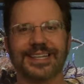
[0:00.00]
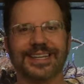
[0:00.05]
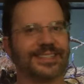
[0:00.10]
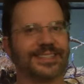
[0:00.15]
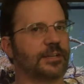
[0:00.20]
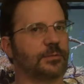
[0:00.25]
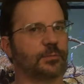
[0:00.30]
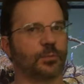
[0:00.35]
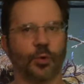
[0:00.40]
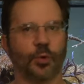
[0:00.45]
it
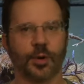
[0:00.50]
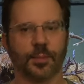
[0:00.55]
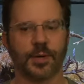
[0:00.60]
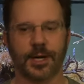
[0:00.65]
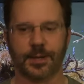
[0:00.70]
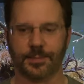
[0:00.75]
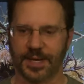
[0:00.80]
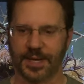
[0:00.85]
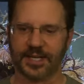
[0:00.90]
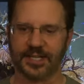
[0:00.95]
didn't warm
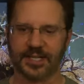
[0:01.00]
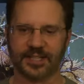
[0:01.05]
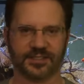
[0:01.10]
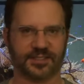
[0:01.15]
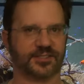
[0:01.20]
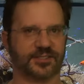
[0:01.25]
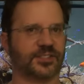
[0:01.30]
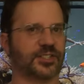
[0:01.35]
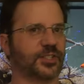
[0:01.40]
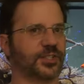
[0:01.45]
up and it's
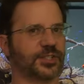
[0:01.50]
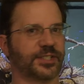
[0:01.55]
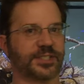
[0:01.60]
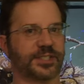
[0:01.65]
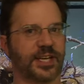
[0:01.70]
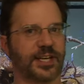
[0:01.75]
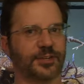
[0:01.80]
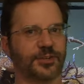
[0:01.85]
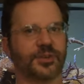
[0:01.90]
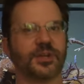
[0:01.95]
a sealed
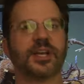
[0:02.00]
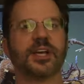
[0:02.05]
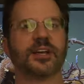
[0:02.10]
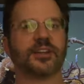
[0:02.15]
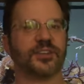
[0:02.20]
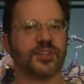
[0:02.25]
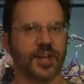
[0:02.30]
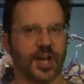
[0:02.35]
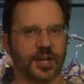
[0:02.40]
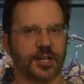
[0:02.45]
container,
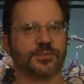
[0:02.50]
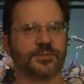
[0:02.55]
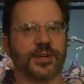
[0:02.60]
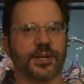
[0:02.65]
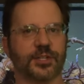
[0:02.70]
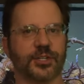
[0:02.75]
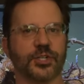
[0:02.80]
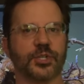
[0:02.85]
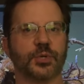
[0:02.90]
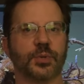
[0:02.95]
not enough
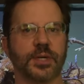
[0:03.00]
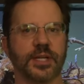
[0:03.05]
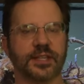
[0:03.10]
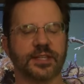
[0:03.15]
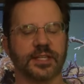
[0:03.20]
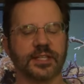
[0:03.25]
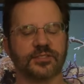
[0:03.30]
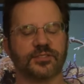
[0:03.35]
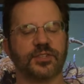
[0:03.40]
air to do anything.